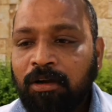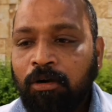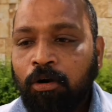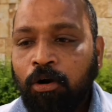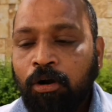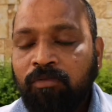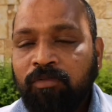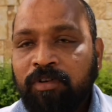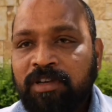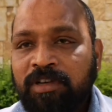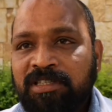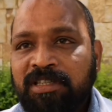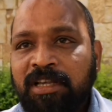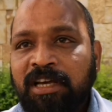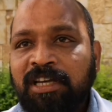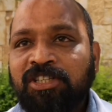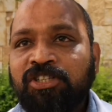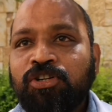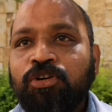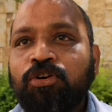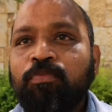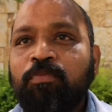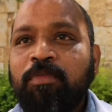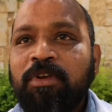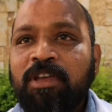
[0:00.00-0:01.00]
Always there
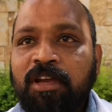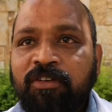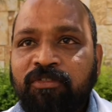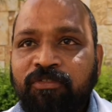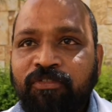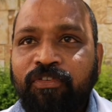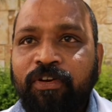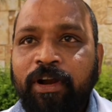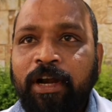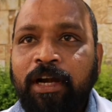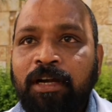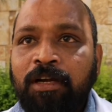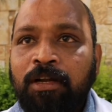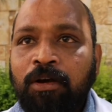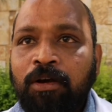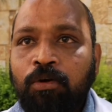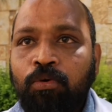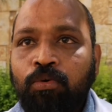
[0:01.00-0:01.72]
should be a friend